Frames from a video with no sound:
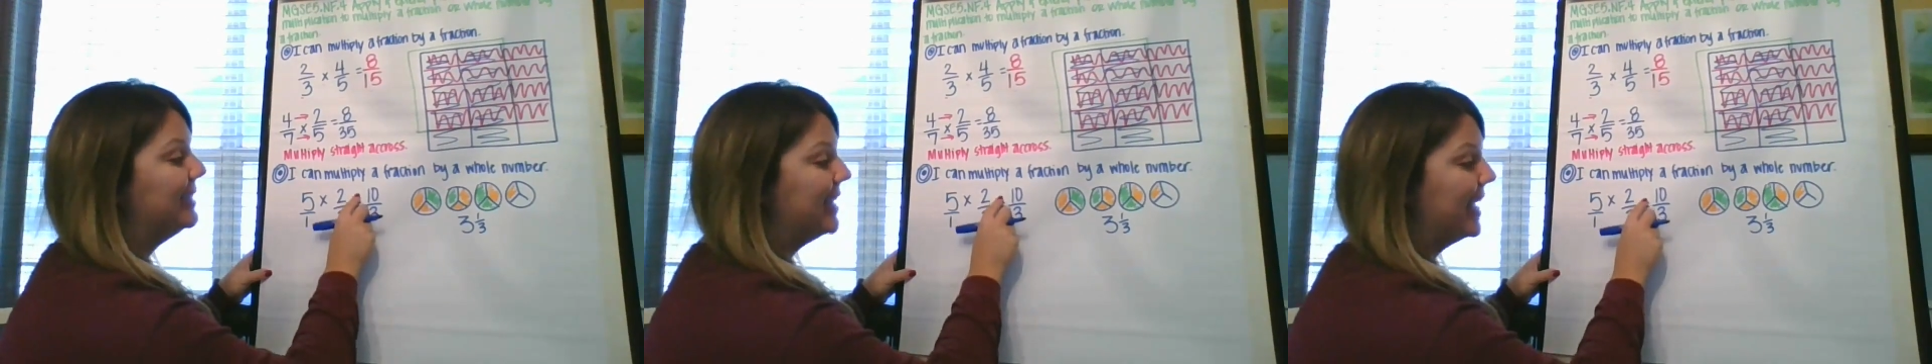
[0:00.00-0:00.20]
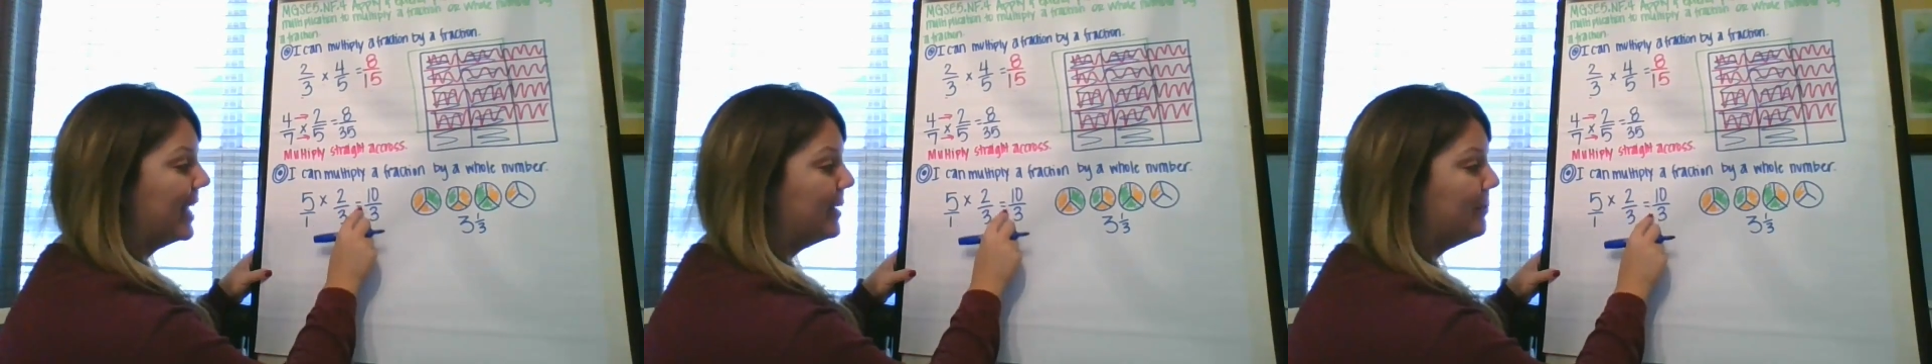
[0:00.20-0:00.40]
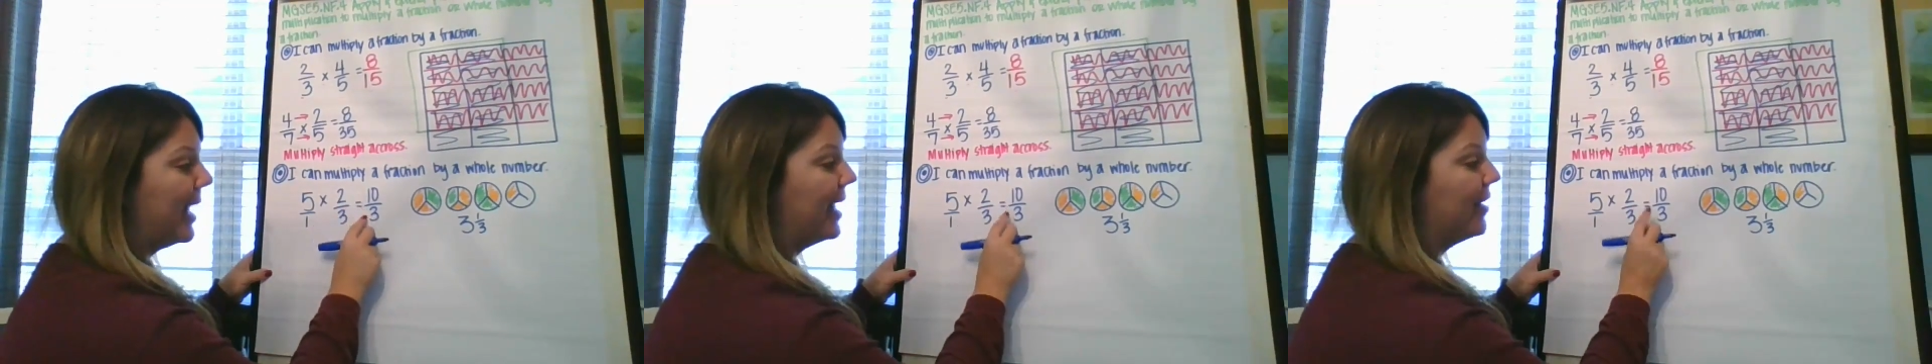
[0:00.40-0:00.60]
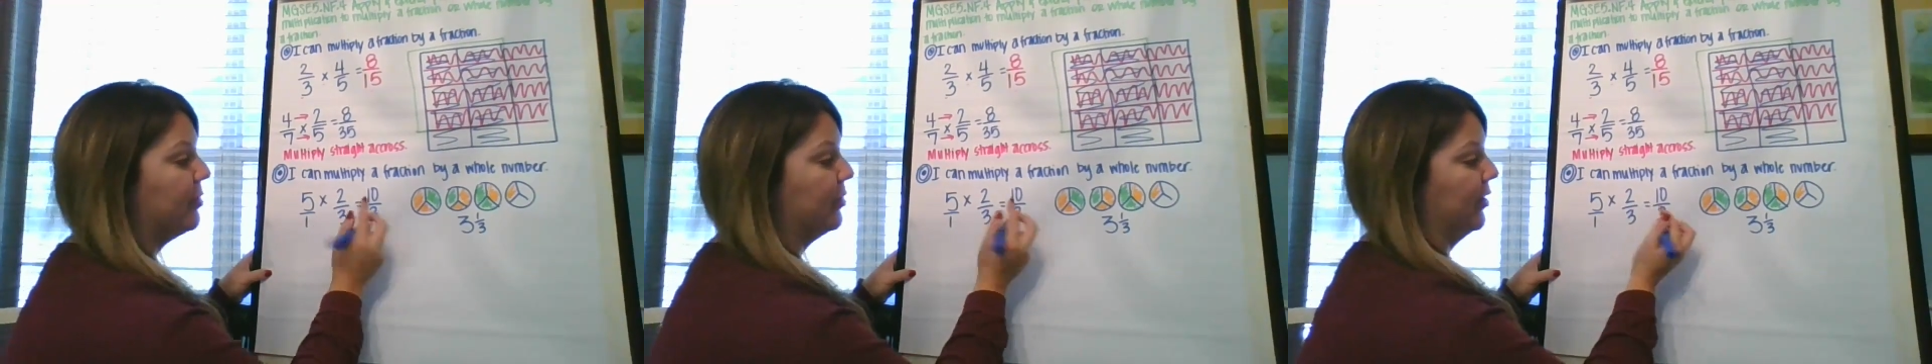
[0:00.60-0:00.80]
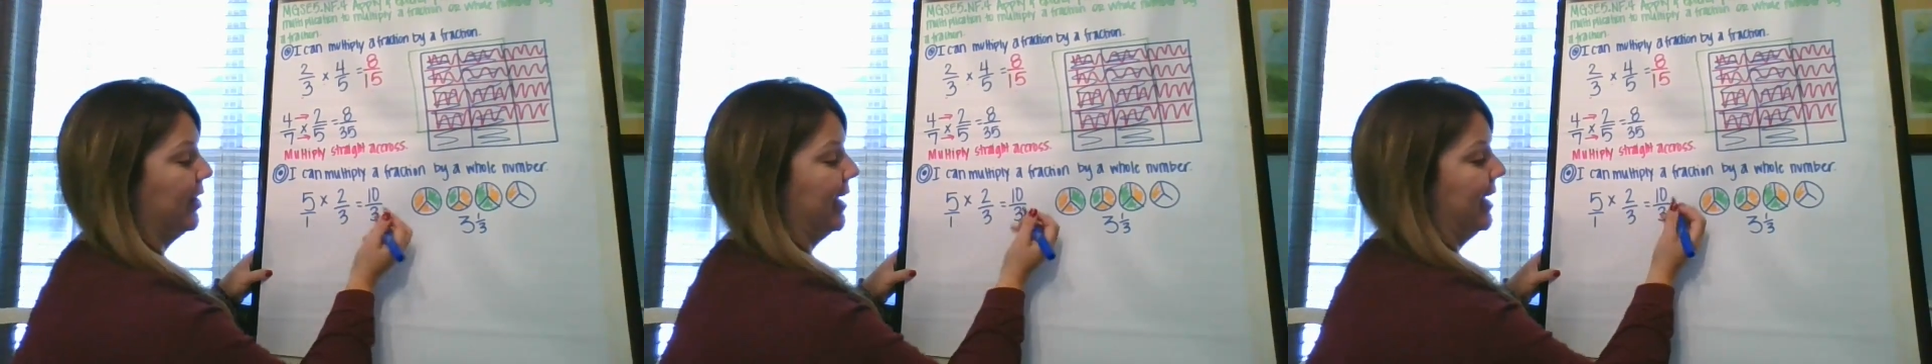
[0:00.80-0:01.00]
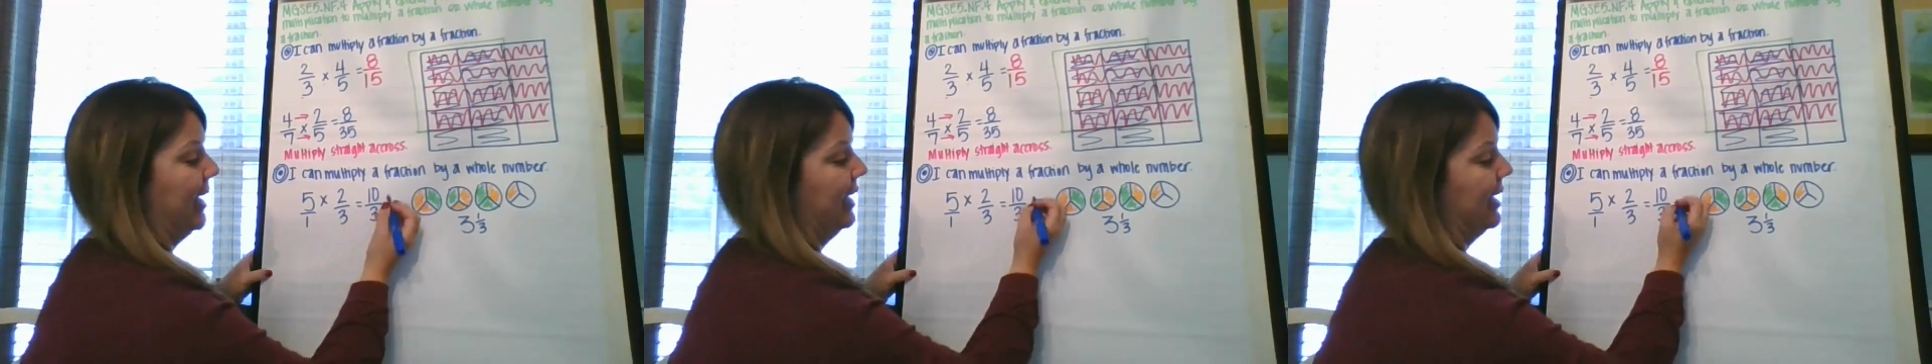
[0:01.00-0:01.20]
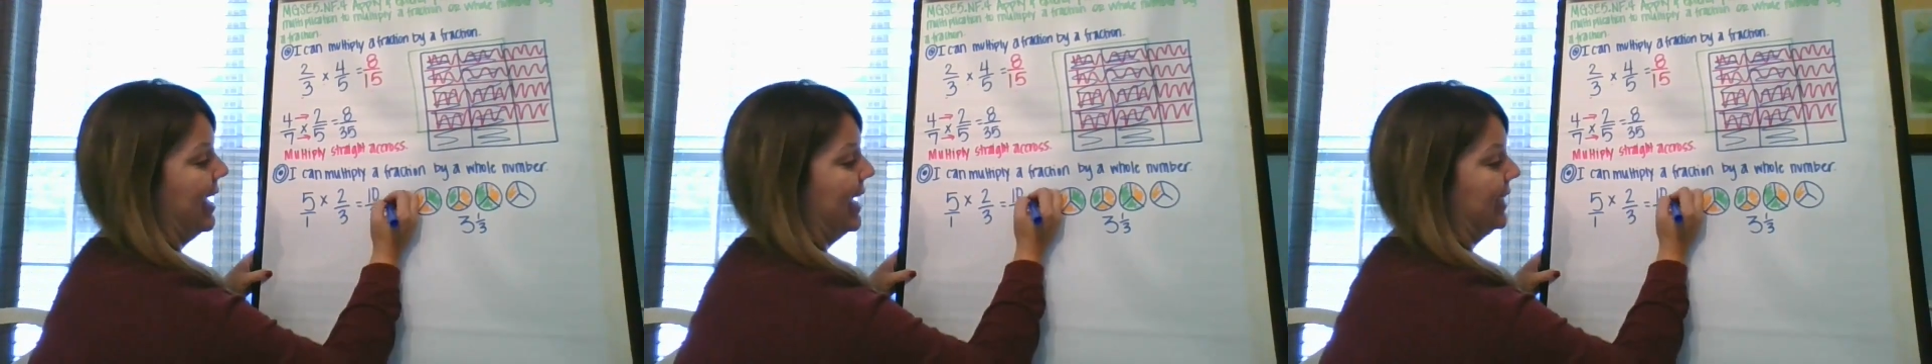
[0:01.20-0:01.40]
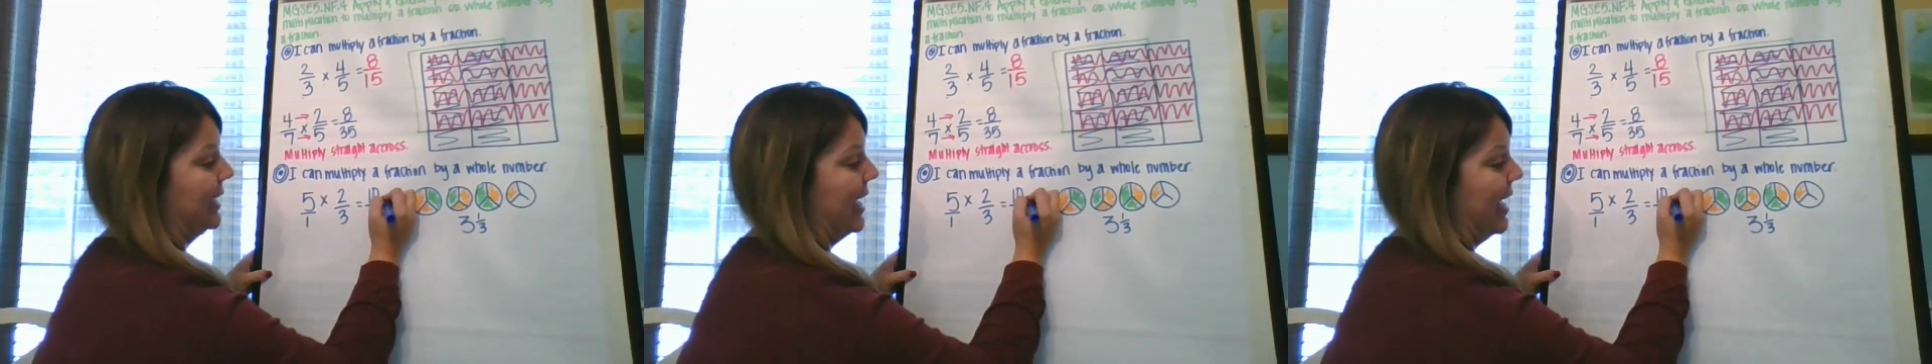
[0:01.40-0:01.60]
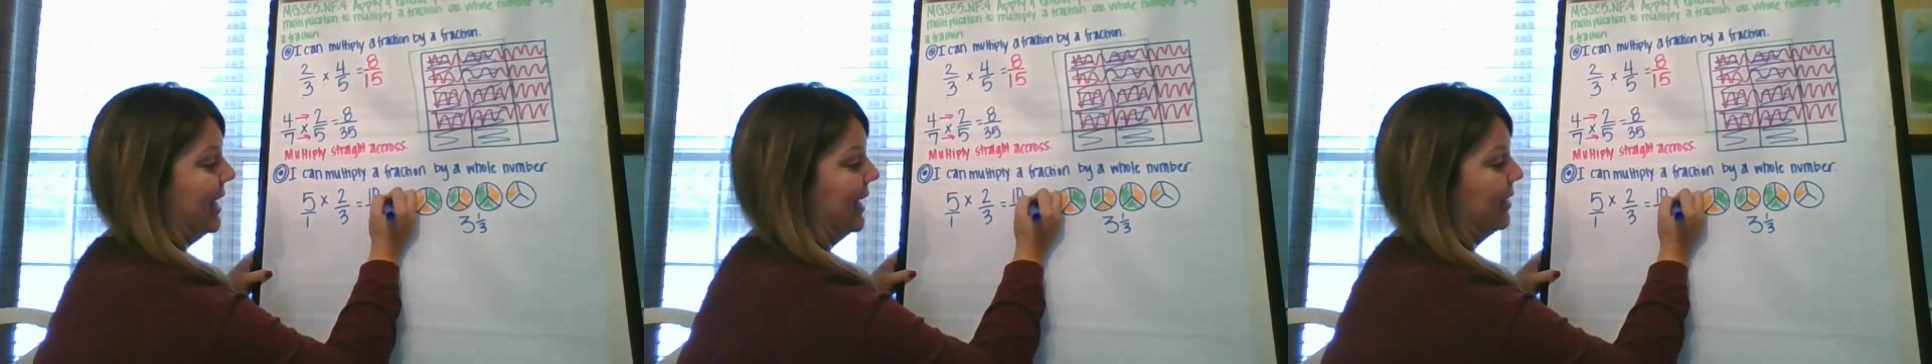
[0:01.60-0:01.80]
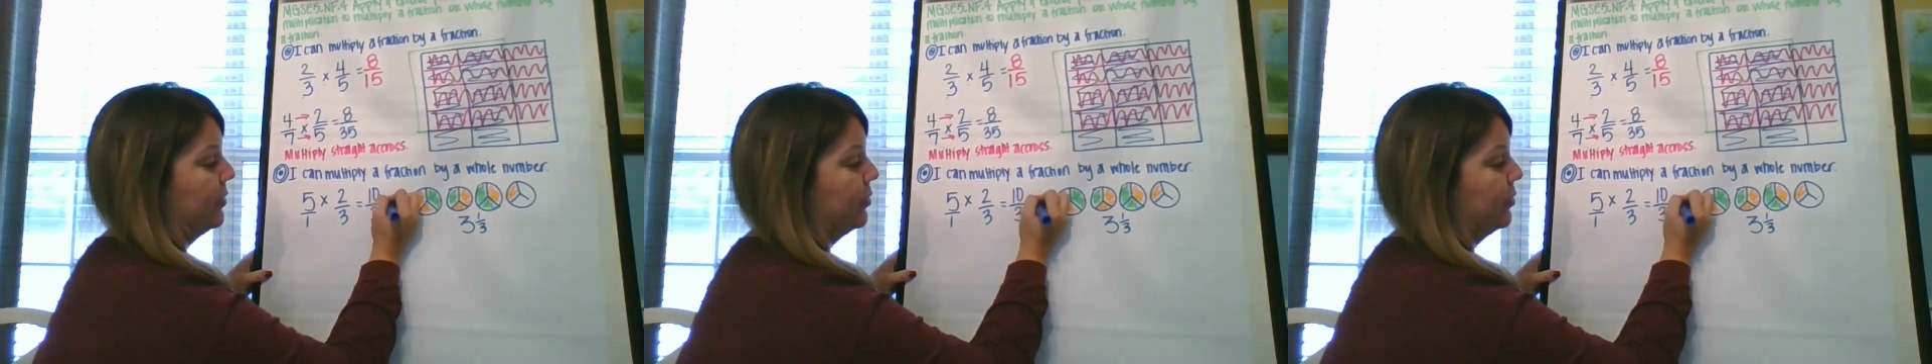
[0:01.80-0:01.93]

10 by 3 and getting